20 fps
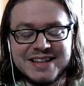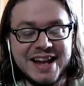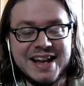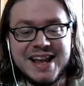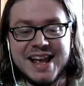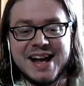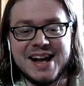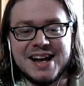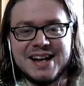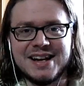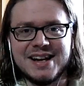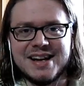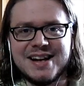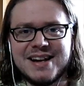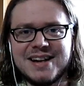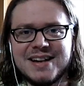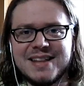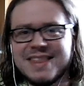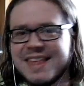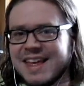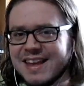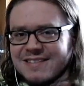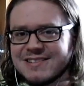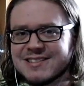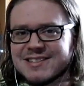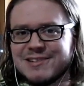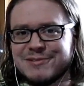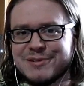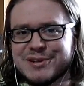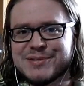And yeah, thank you
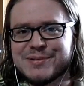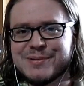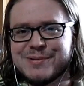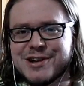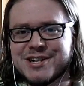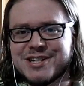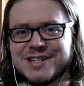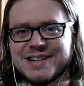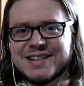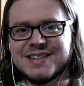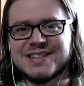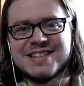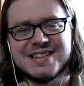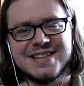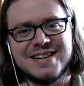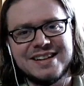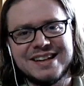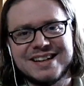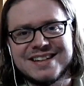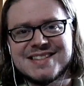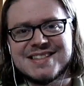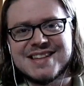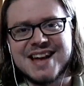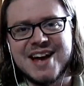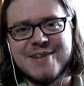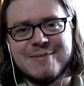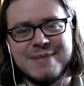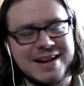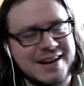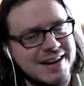as always for watching. See you all next
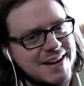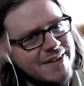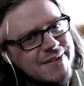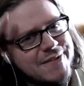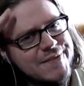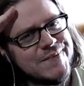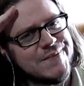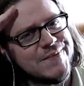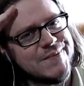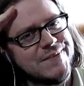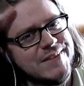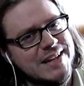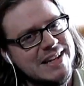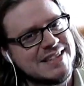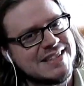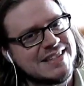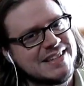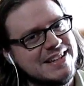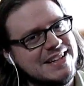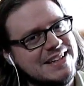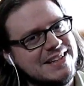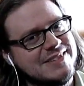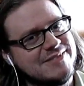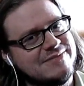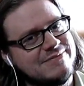time, and auf Wiedersehen.